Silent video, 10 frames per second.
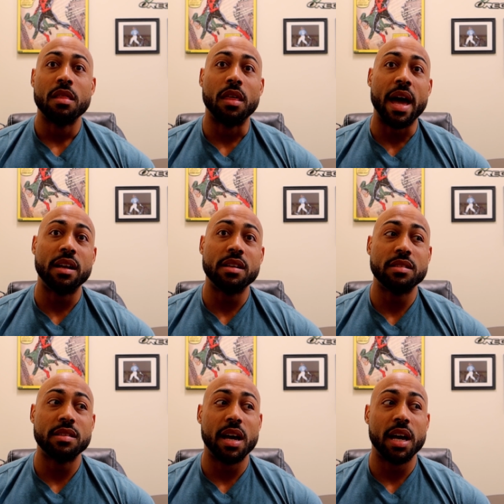that
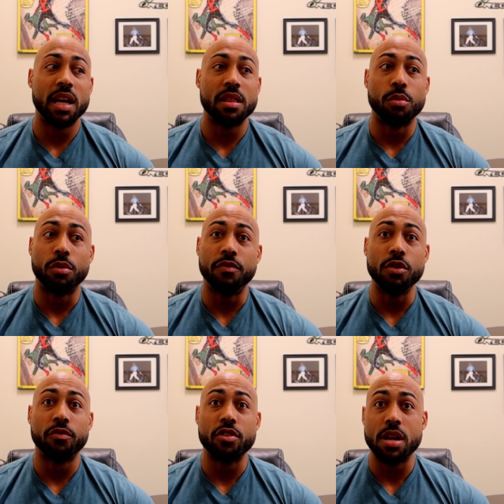is the
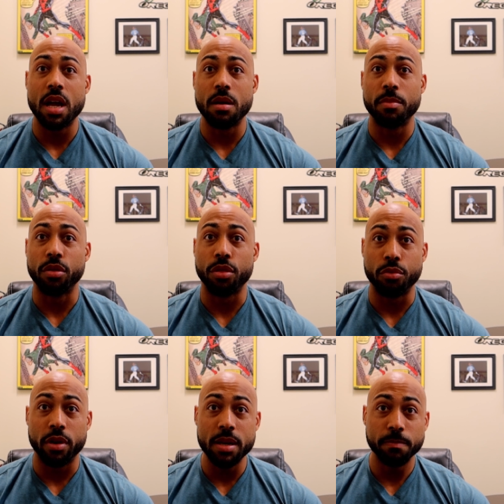review for day number
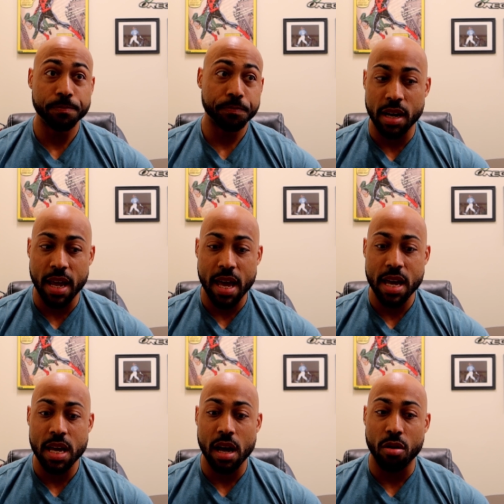3.
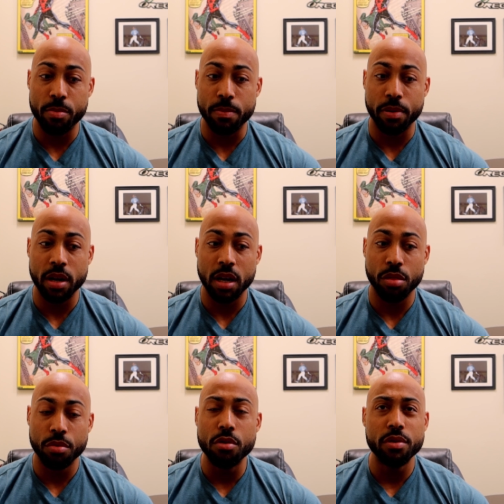Today, I'll be putting
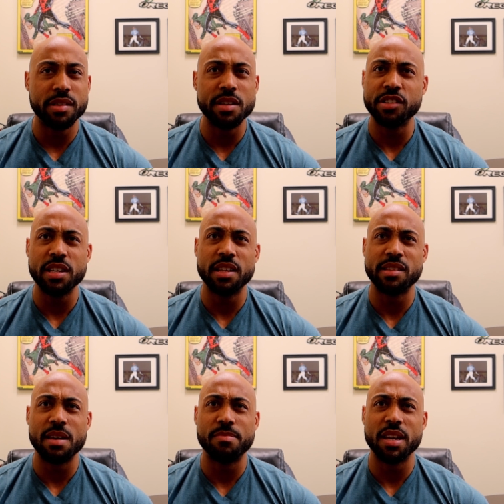it through essentially the
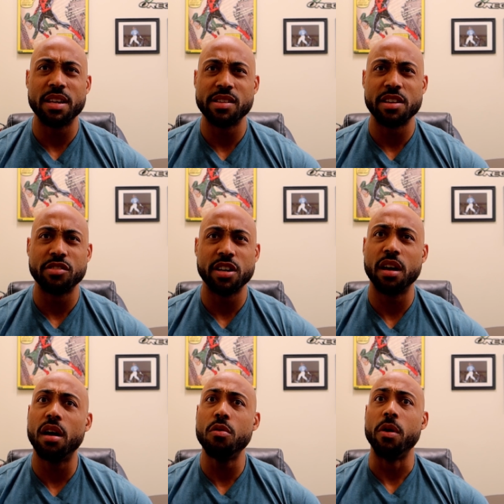same thing as
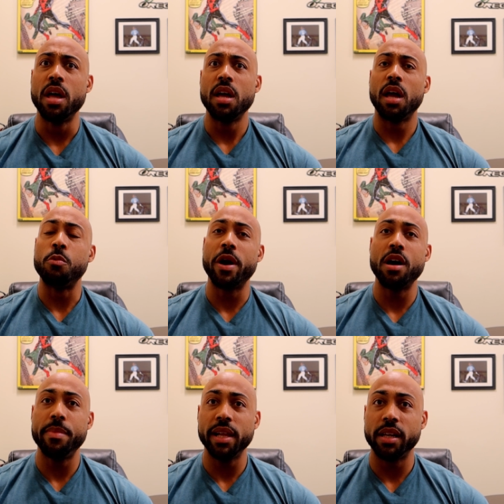yesterday. Oh, and
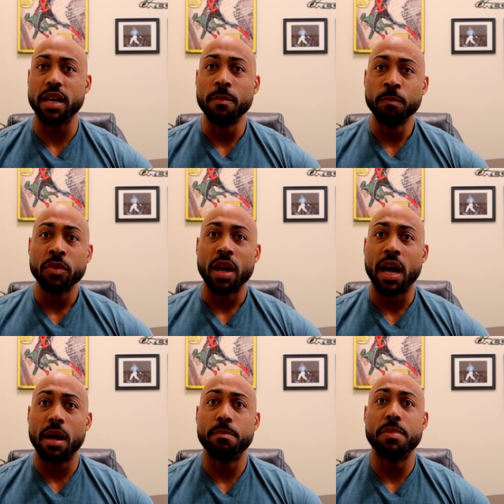wearability.
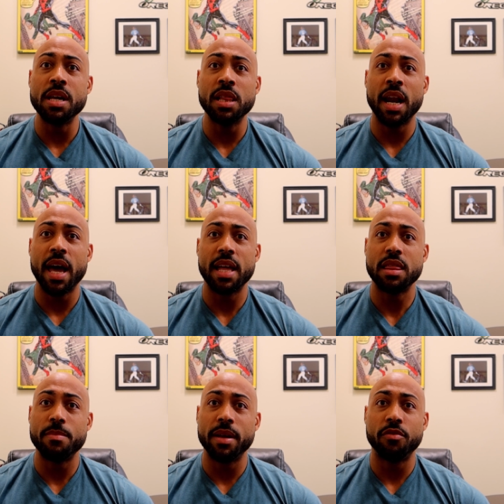Being that I
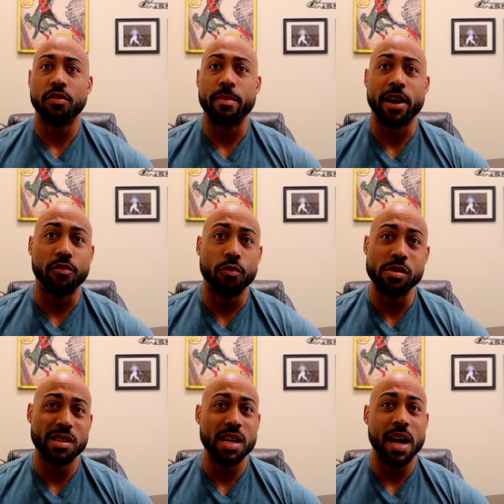had them in for about
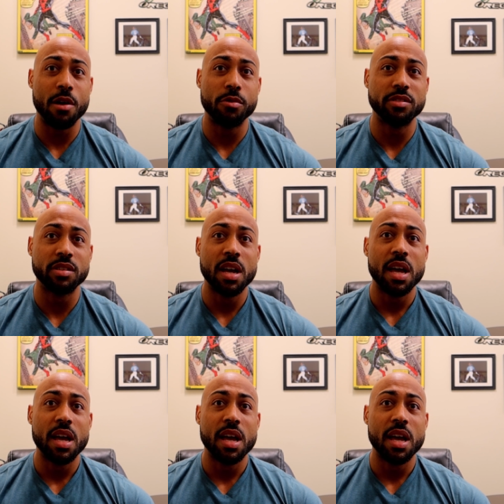14 hours,